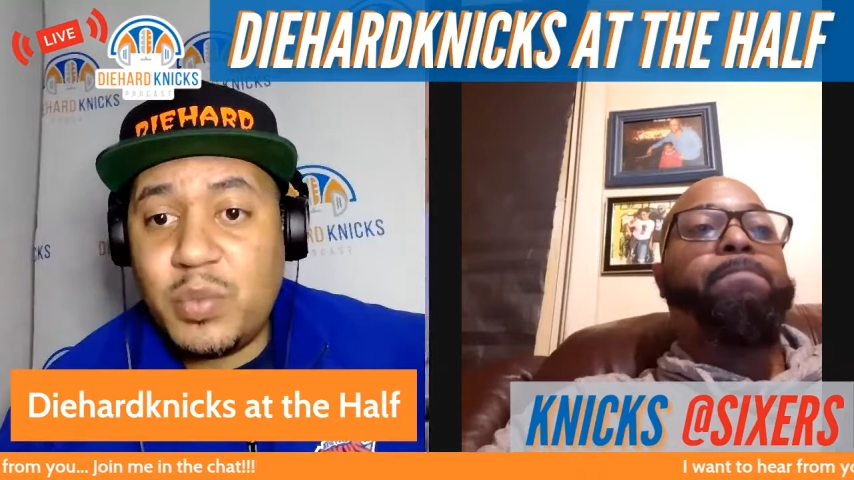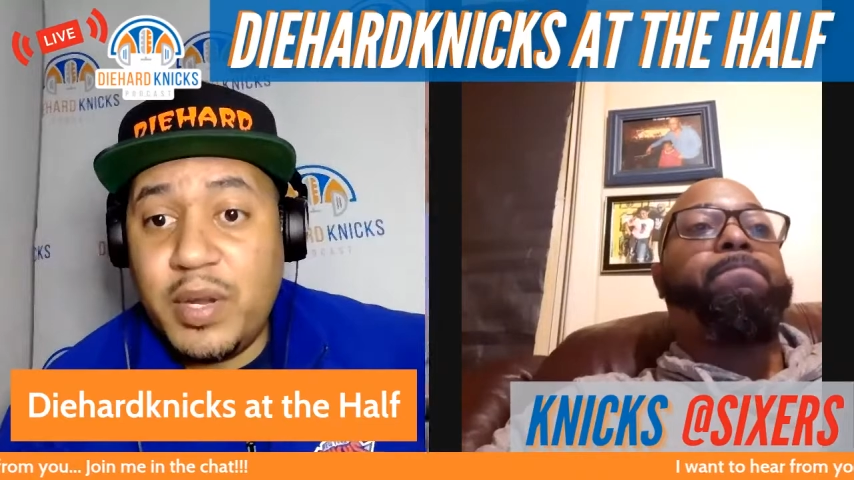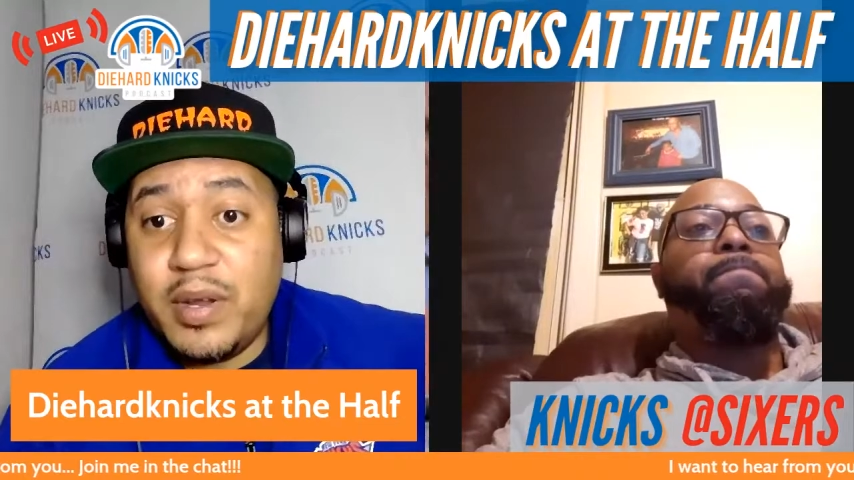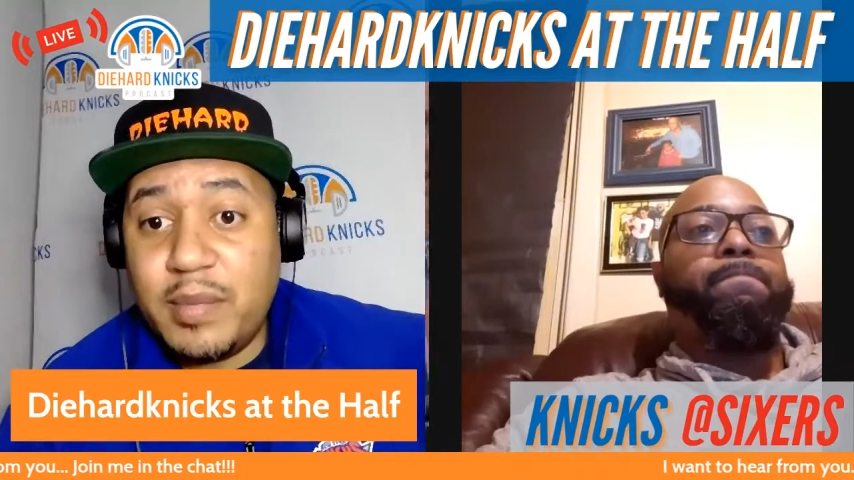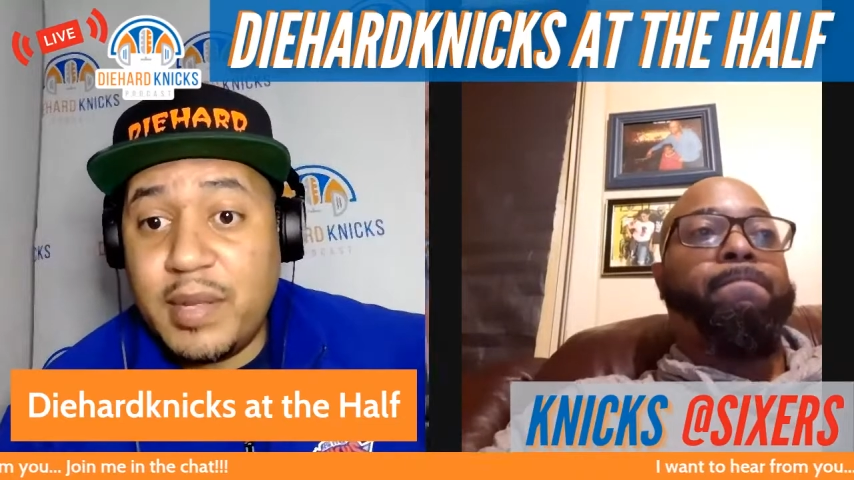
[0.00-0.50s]

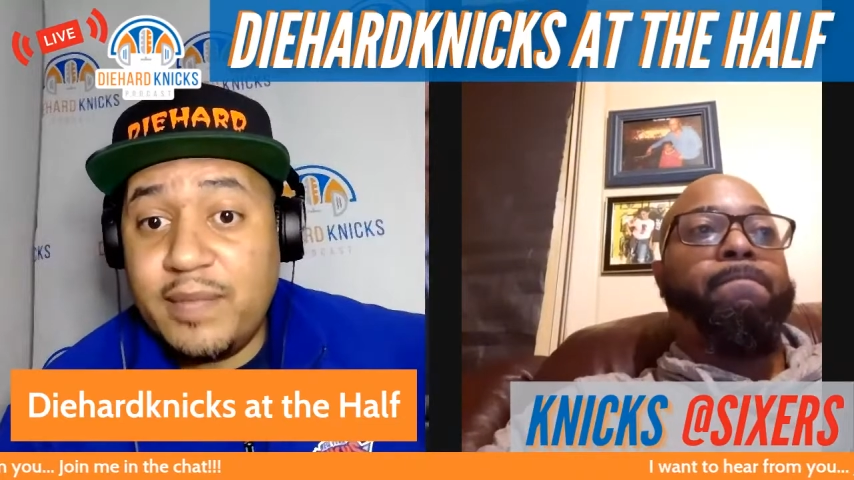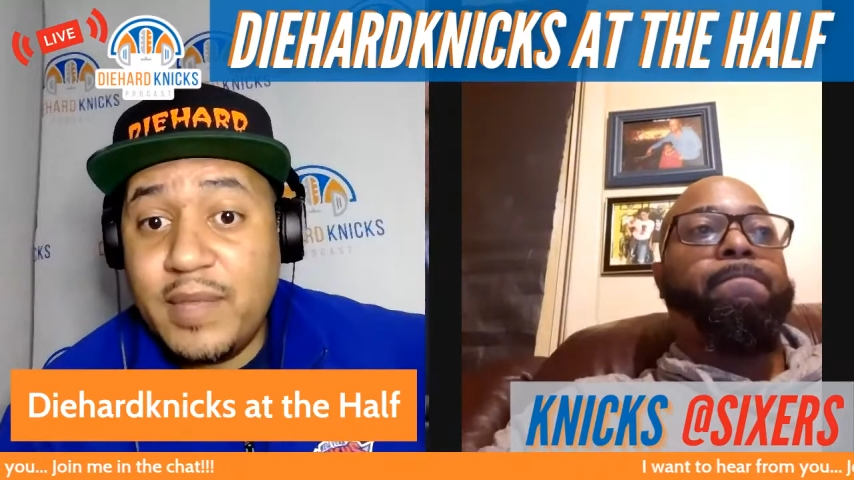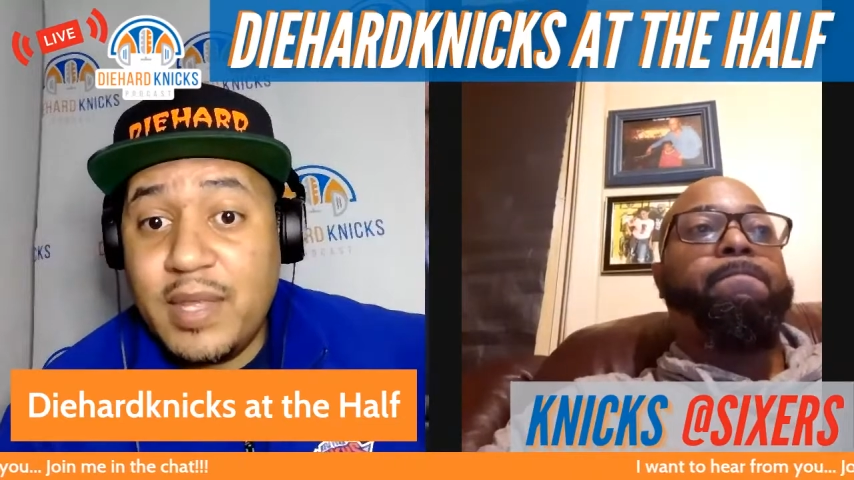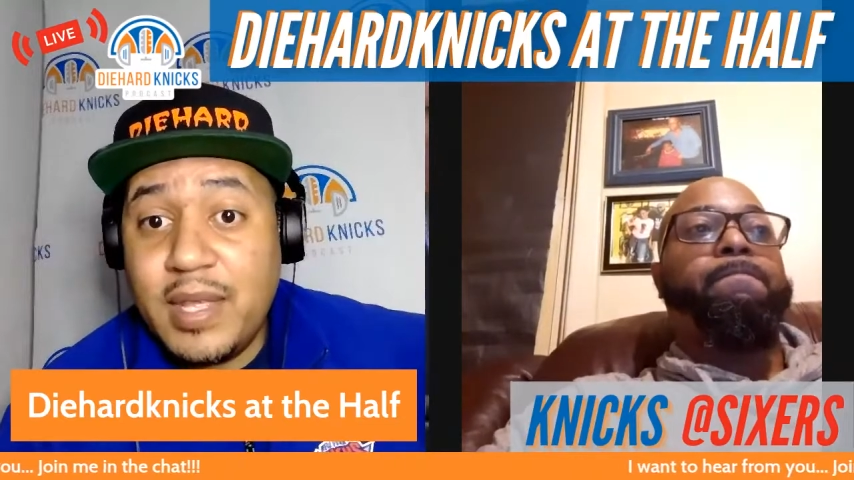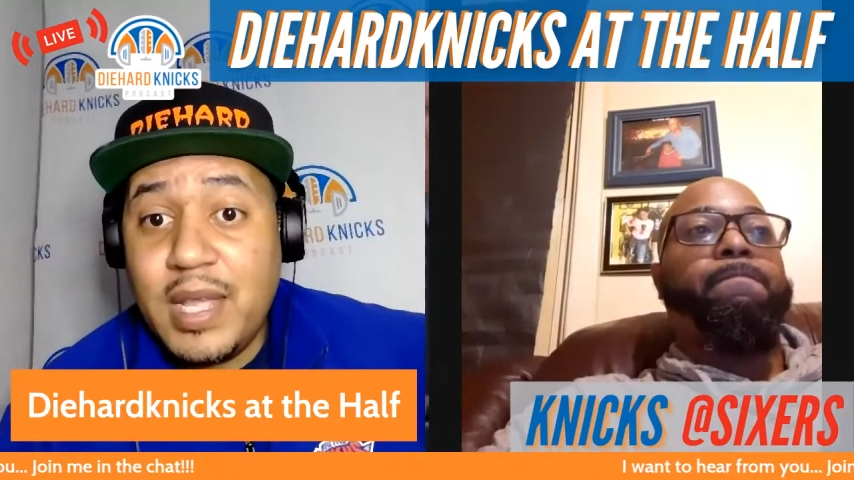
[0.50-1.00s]
weird, man.
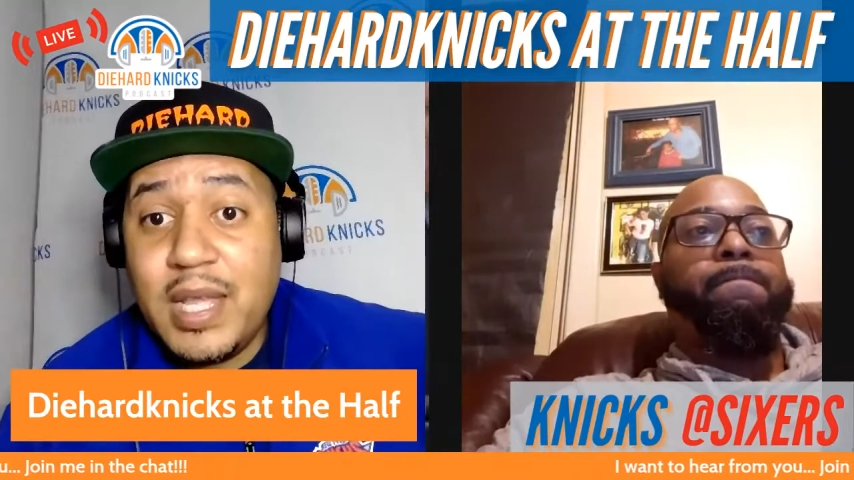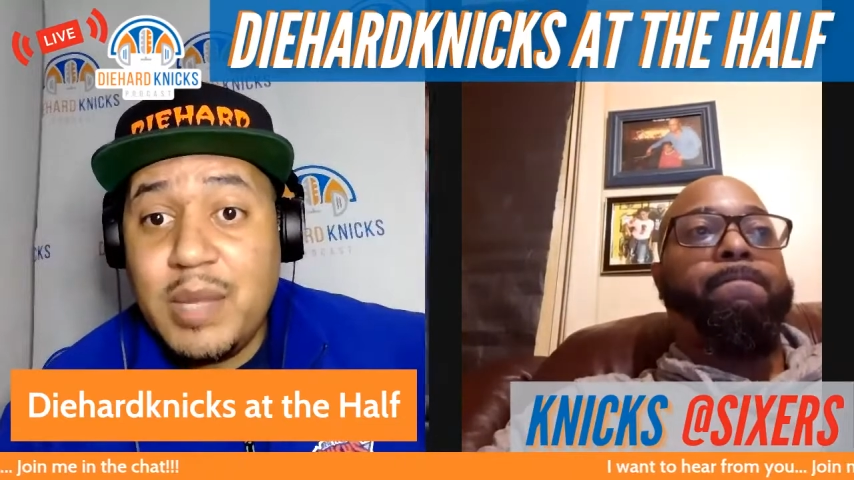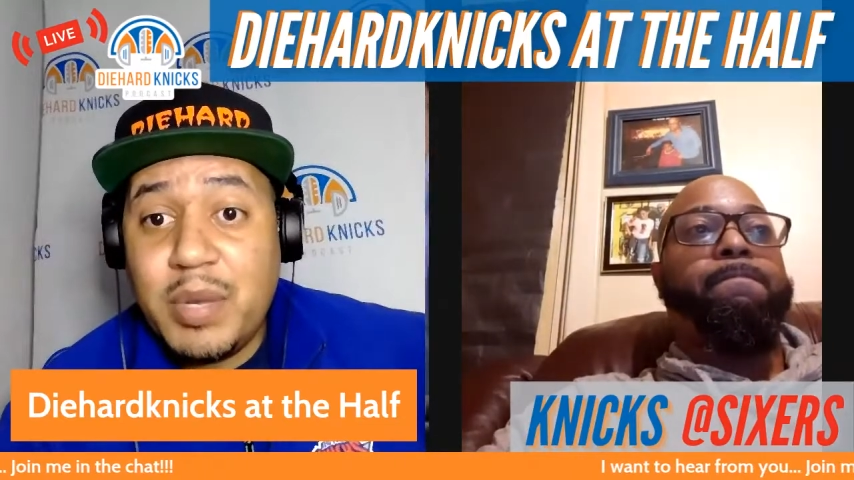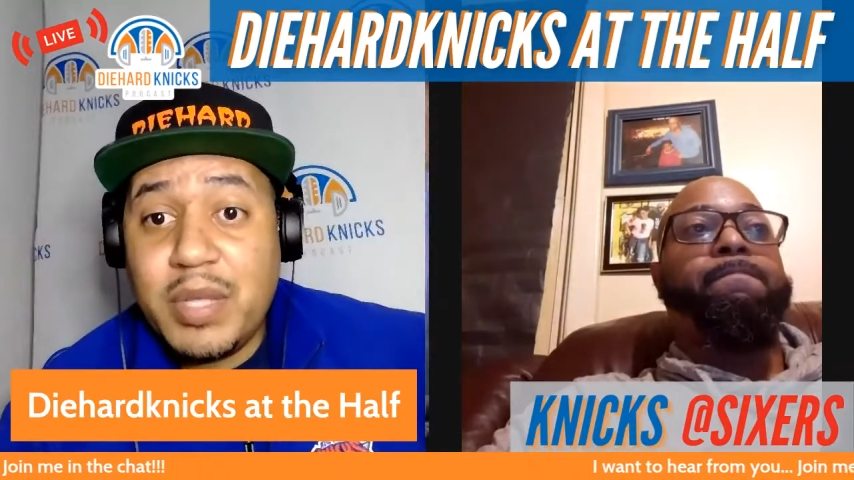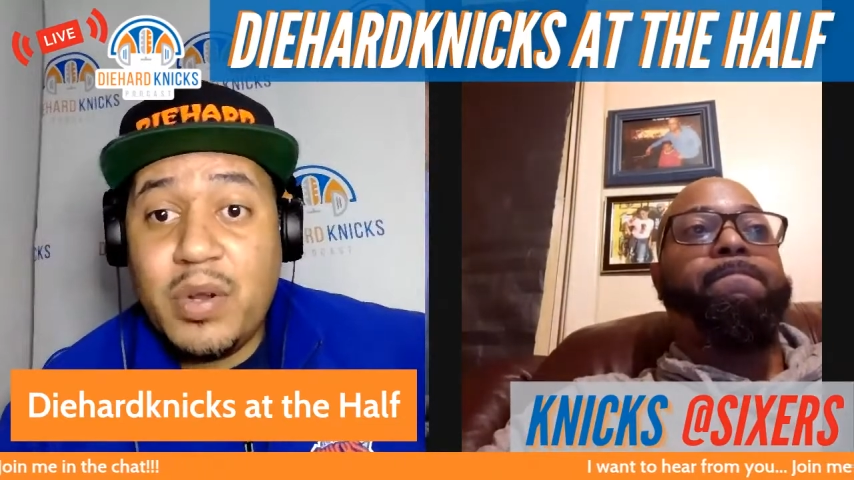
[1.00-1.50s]

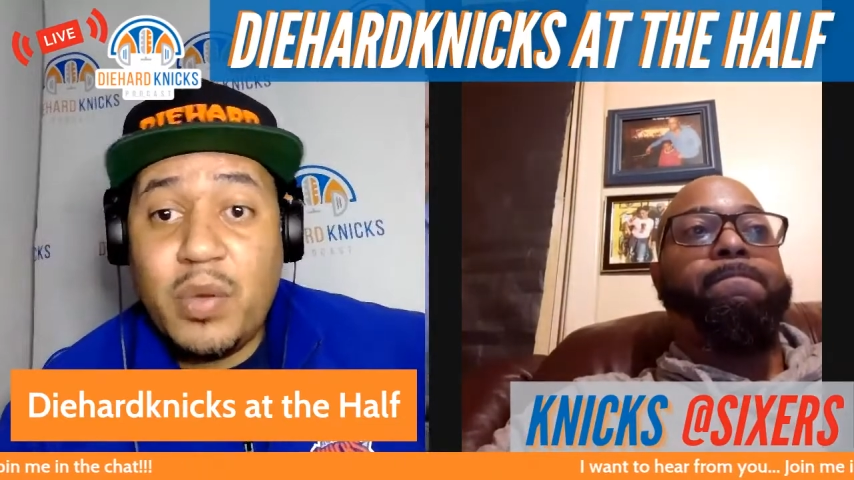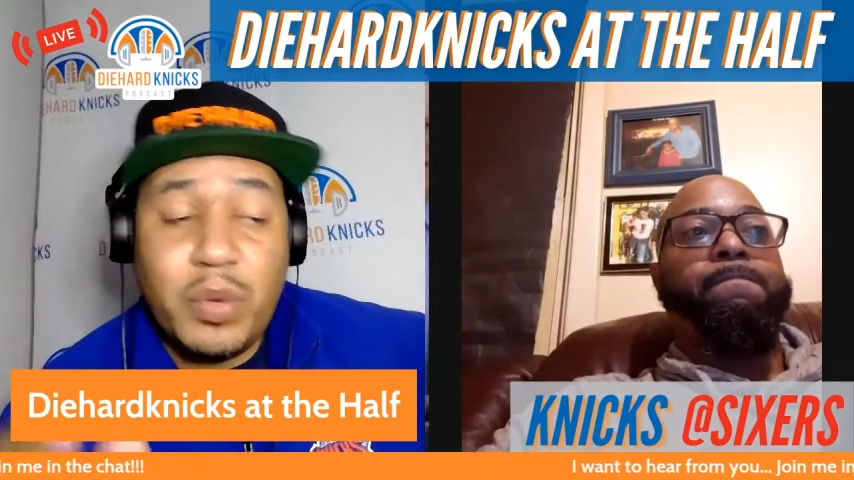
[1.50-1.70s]
But